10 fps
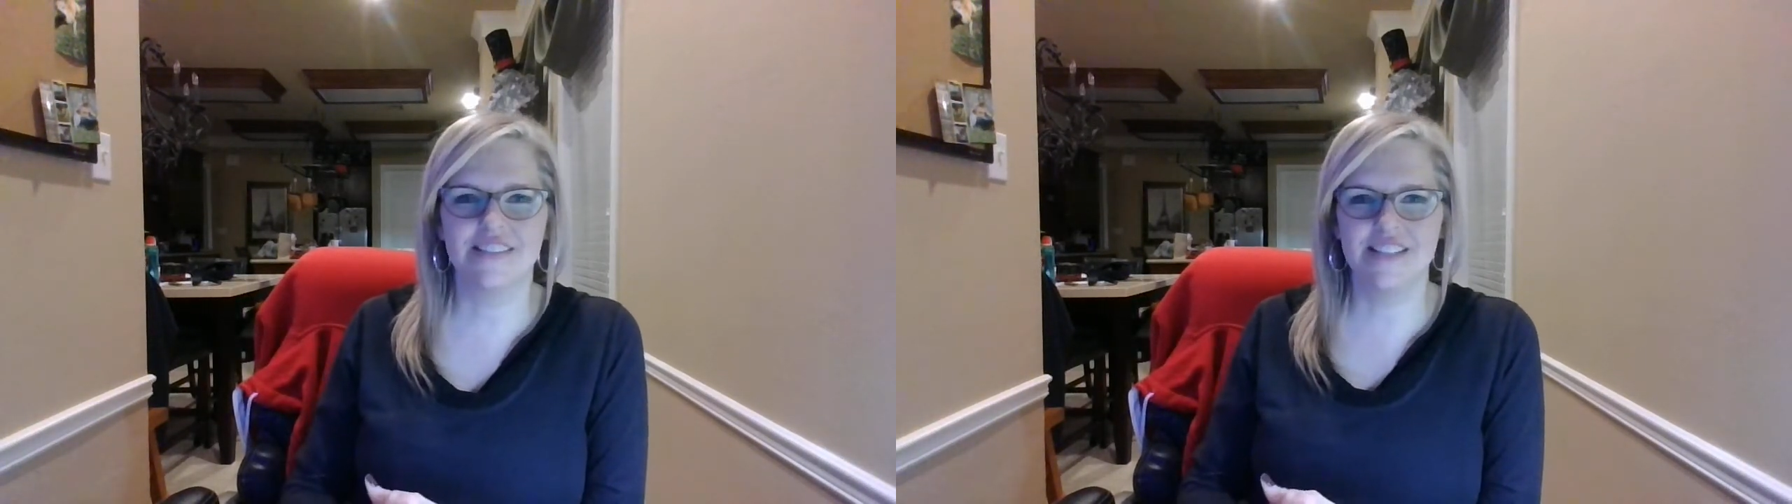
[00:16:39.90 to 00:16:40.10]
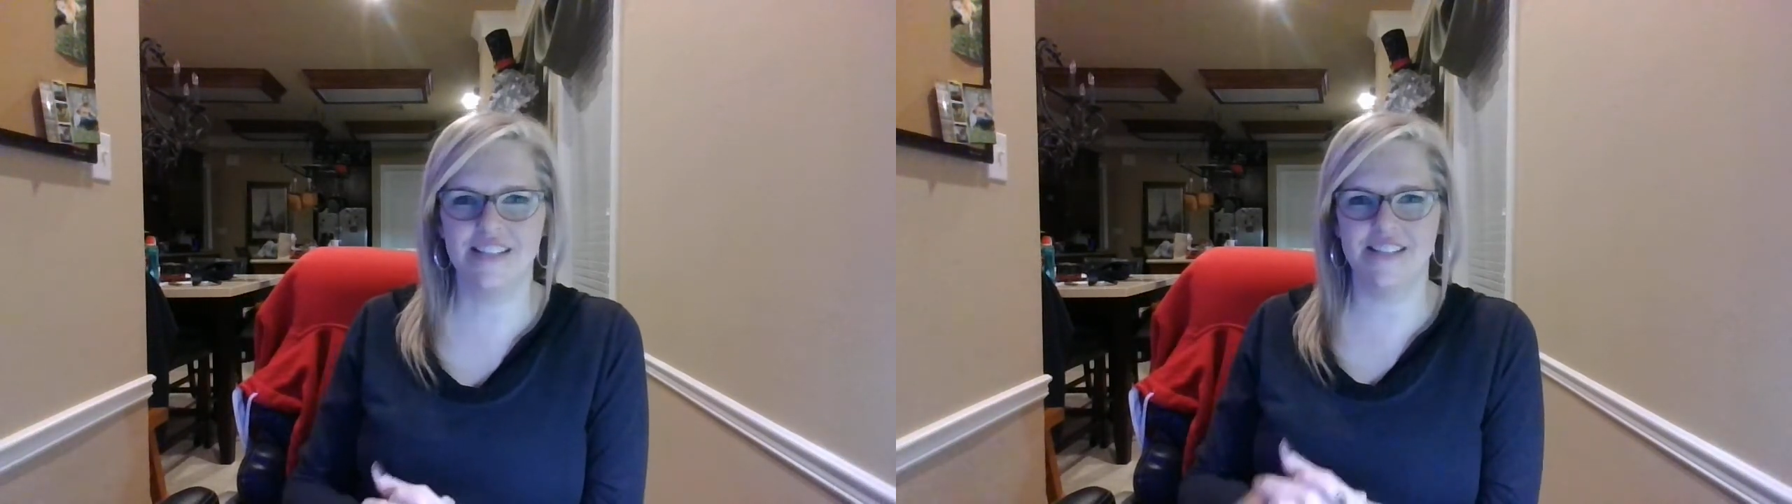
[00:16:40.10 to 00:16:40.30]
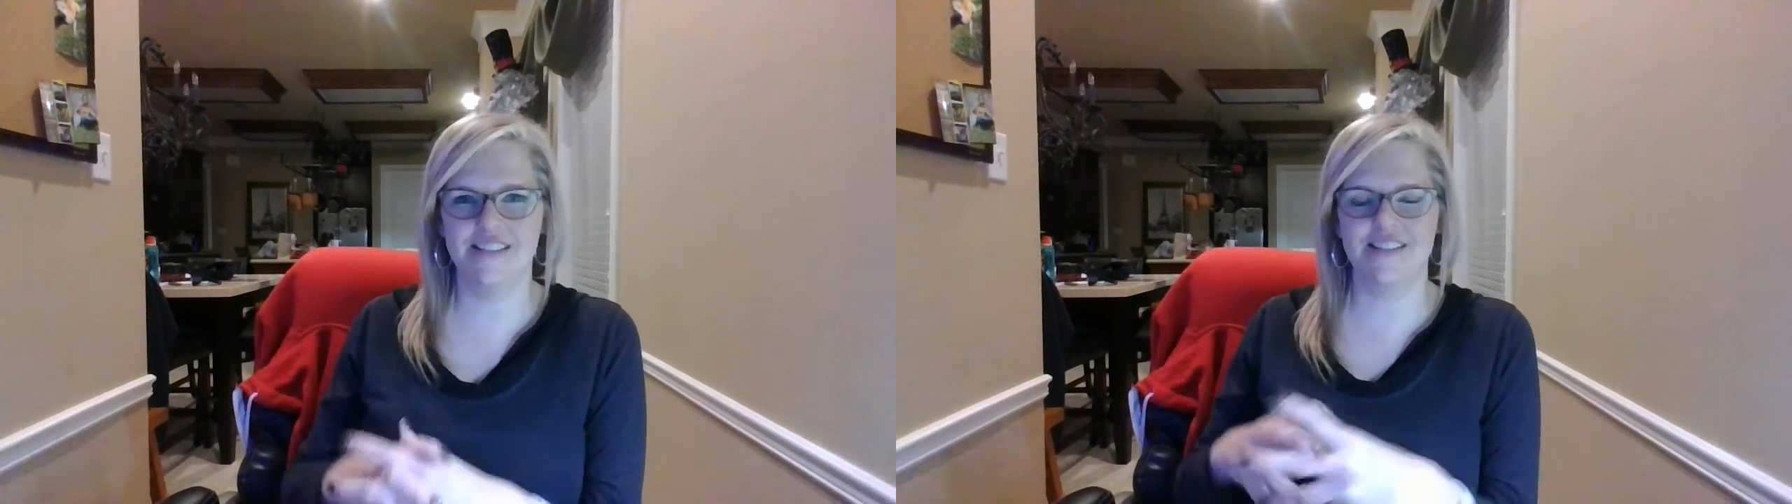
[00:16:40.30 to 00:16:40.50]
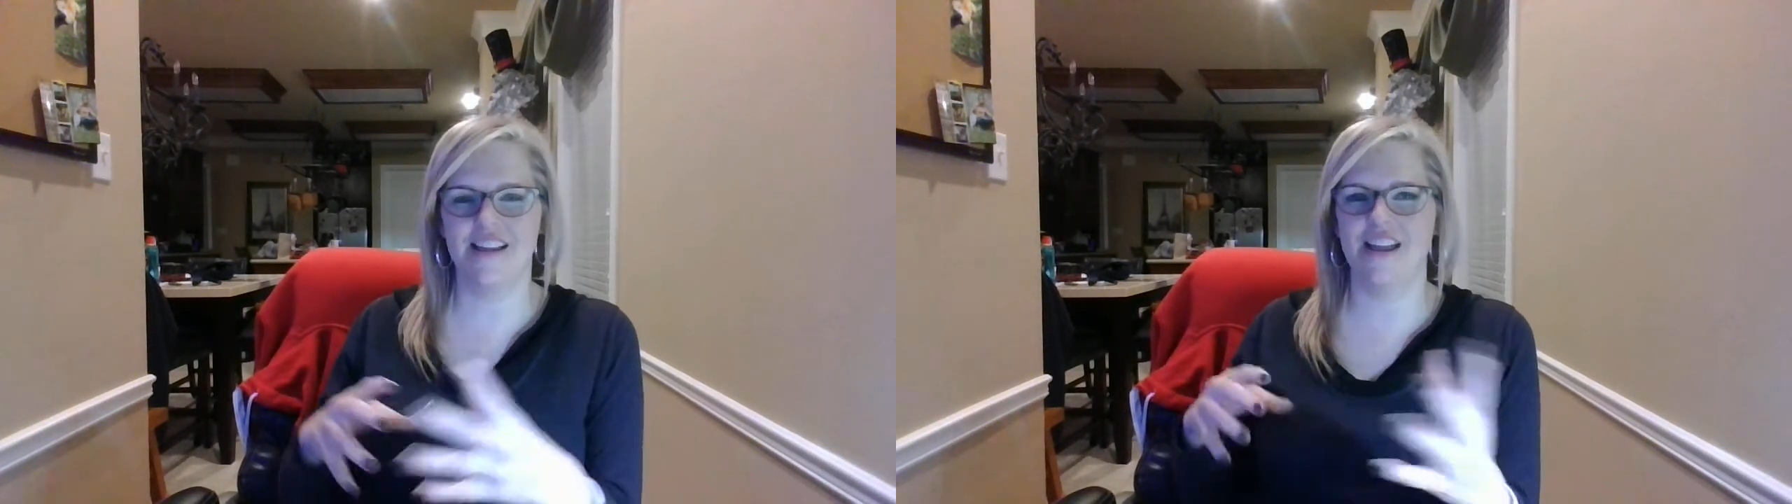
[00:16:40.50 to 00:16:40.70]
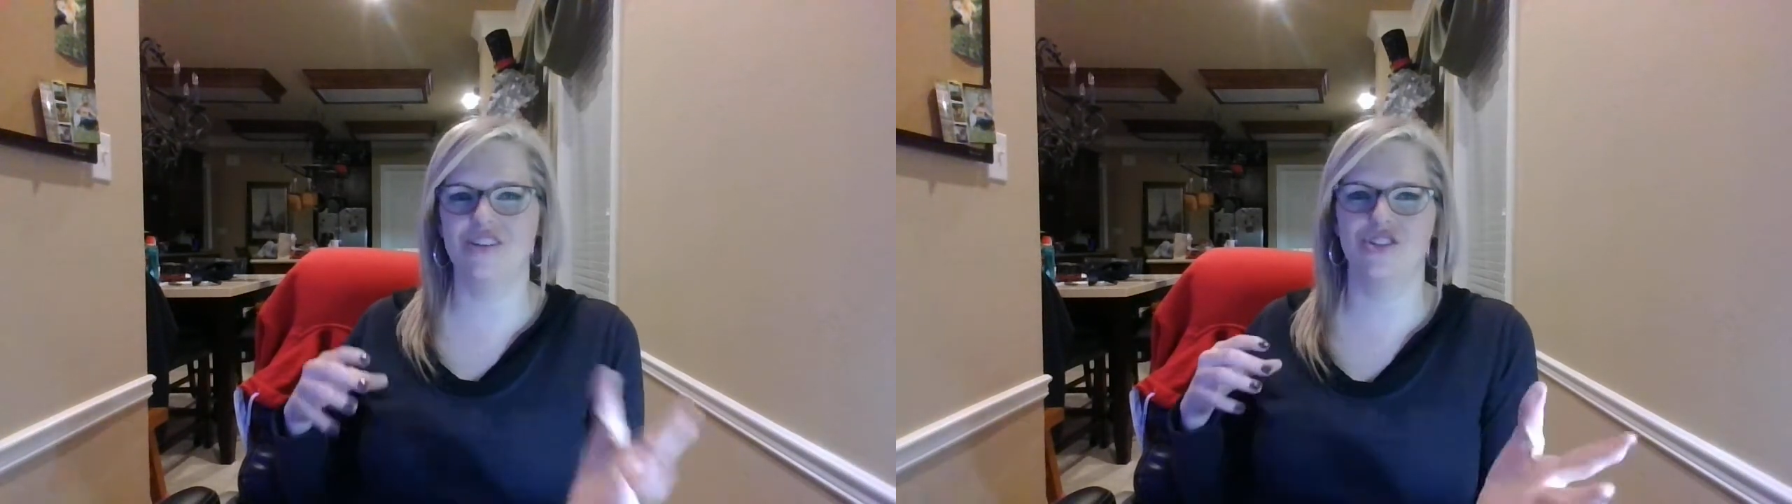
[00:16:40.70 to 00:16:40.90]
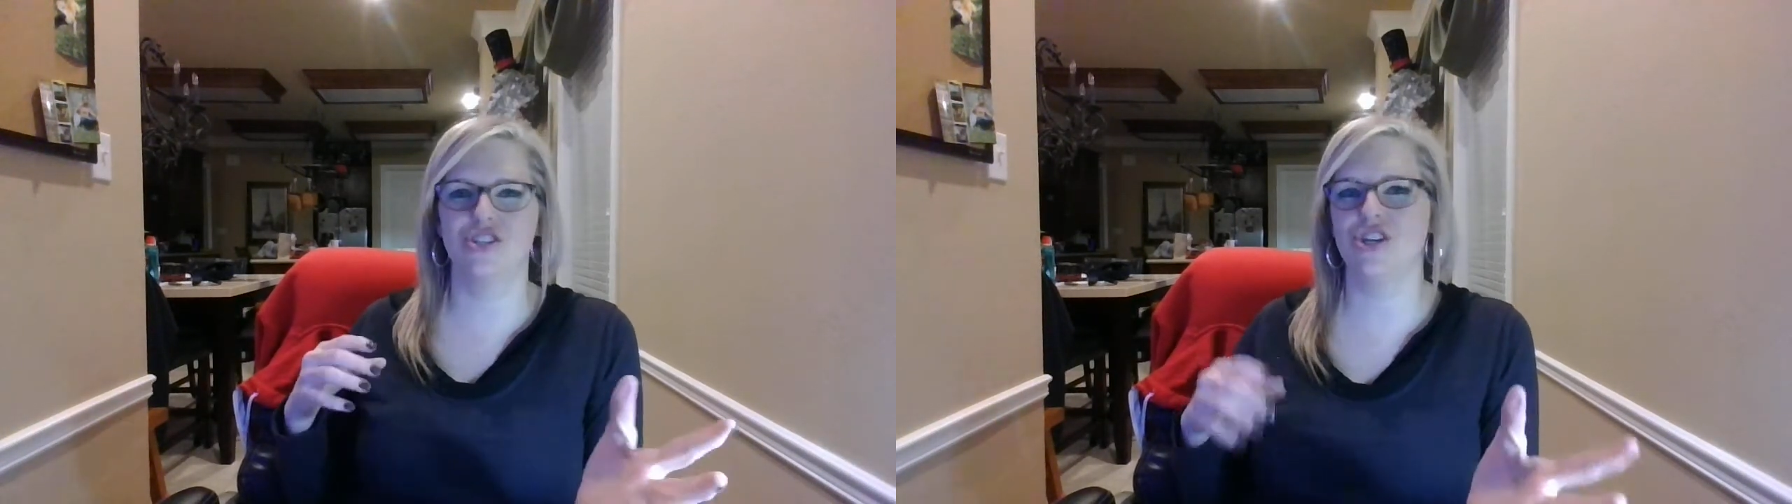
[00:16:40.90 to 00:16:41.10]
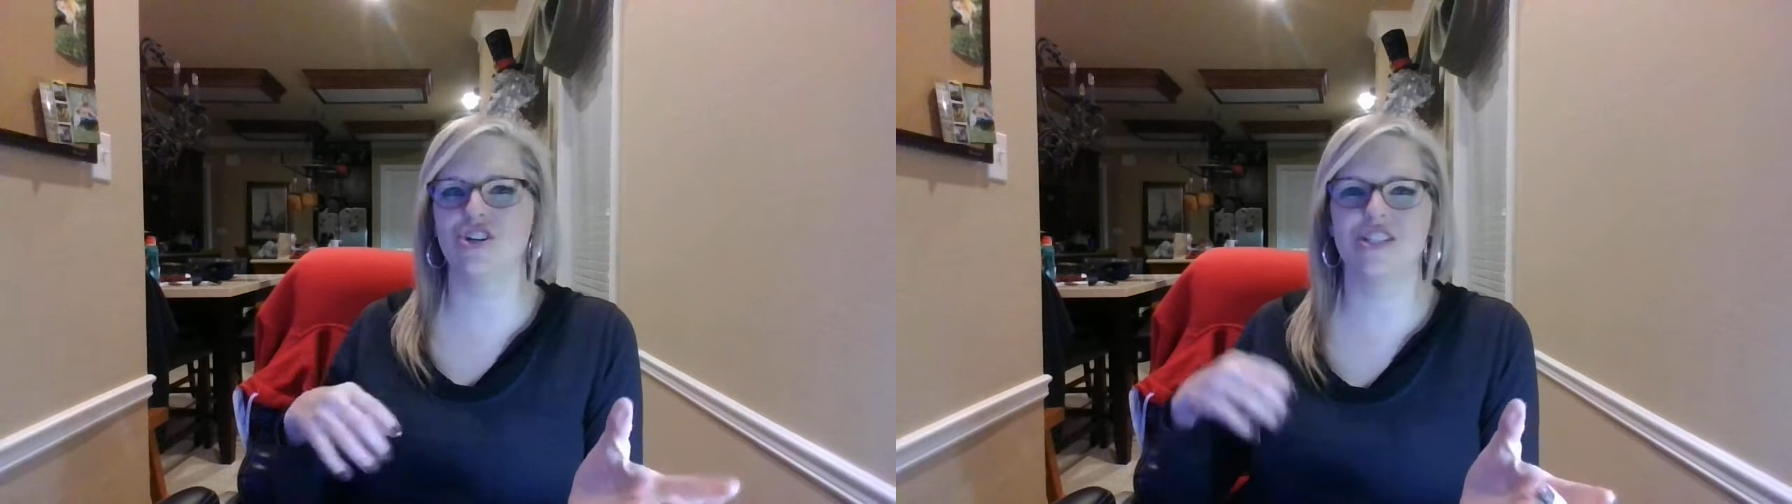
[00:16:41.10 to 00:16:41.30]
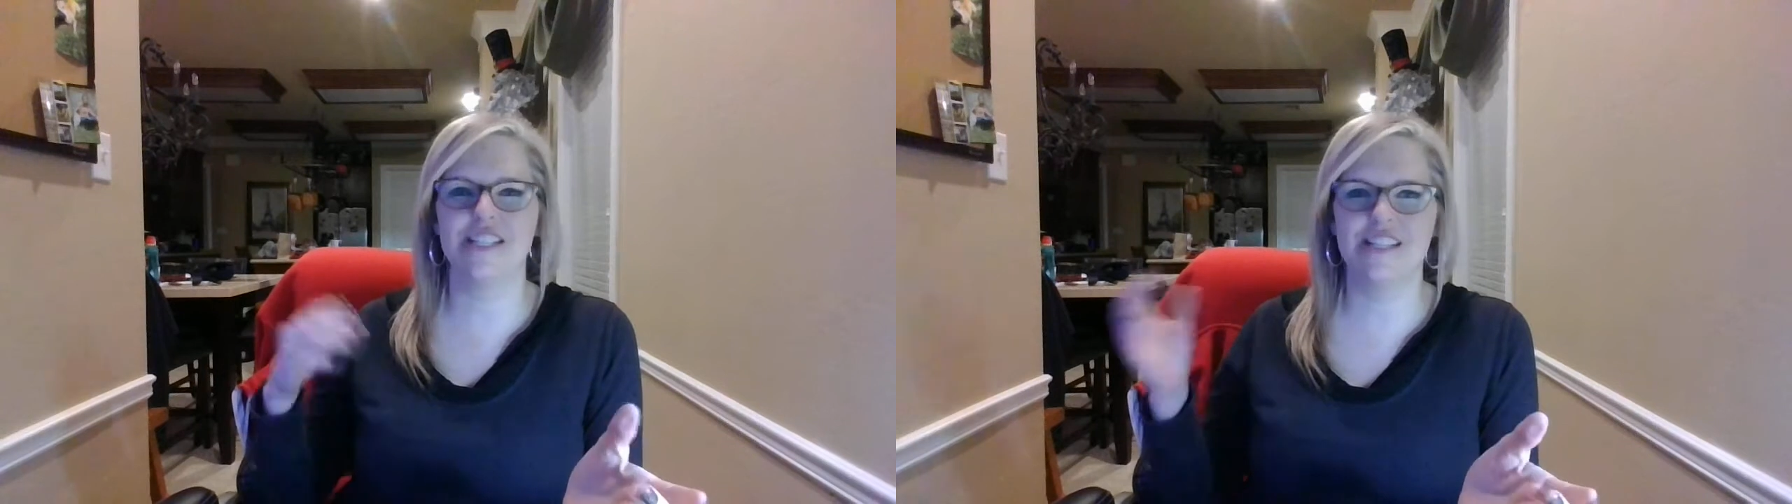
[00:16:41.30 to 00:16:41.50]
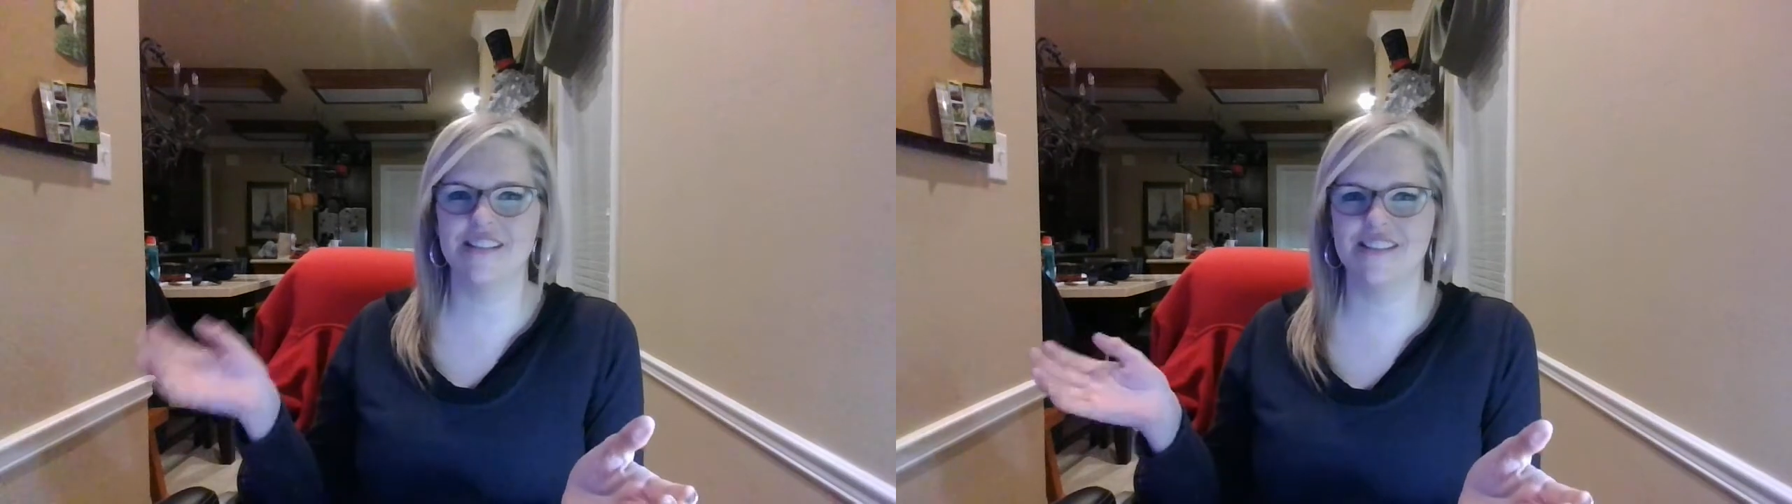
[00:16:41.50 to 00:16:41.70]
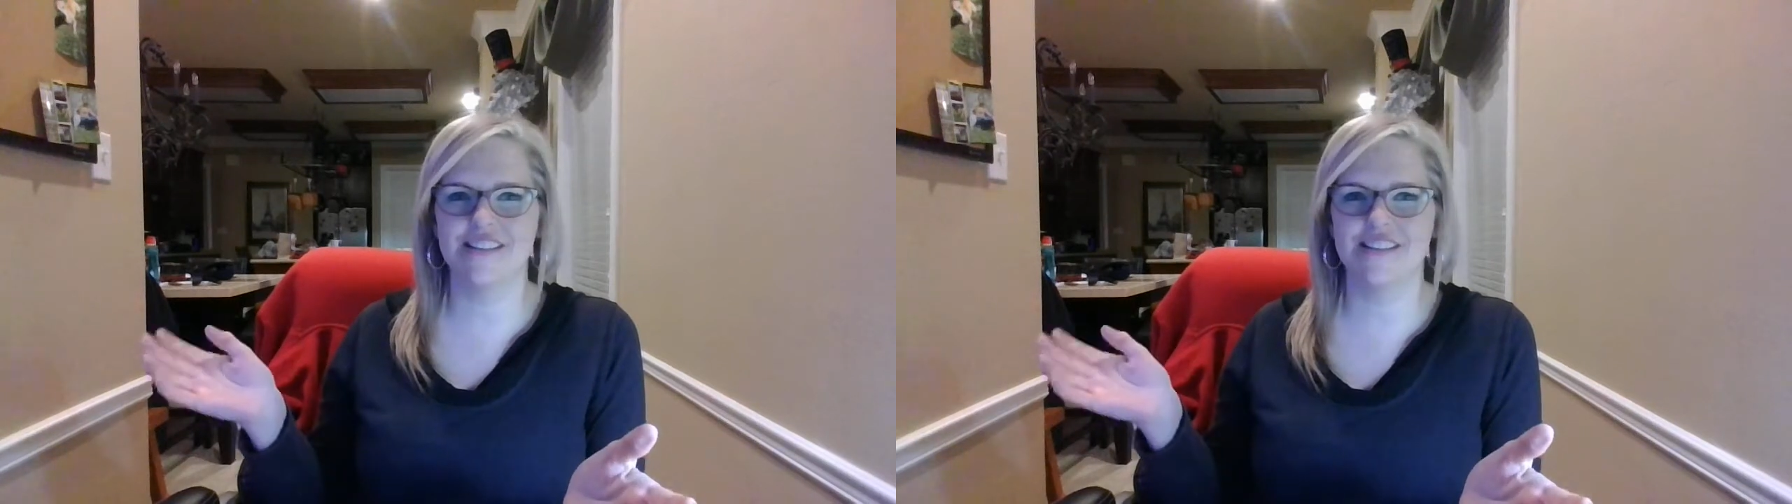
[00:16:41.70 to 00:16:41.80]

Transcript: kids ages 13